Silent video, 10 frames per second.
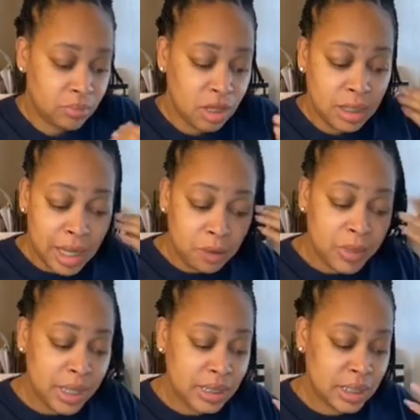like we
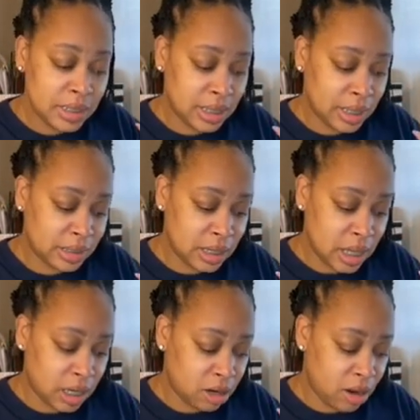get these things
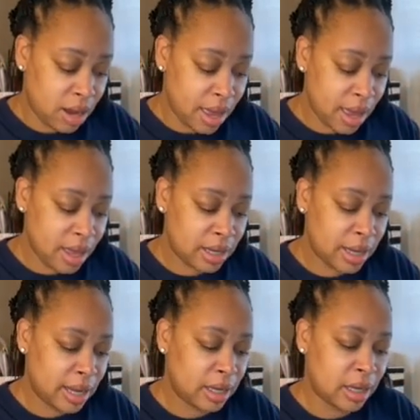in our head,
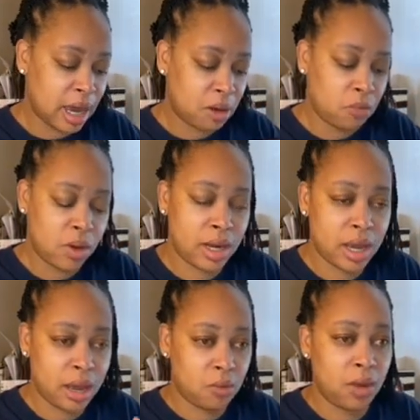like I want
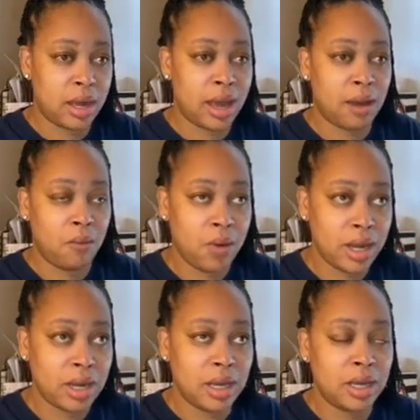it.